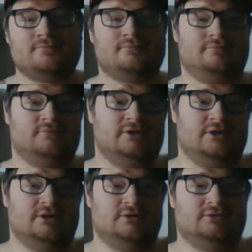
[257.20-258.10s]

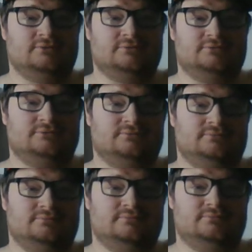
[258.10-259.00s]

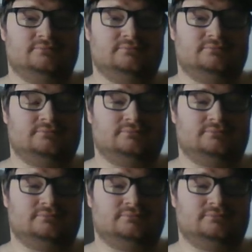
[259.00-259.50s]
Nobody speaks.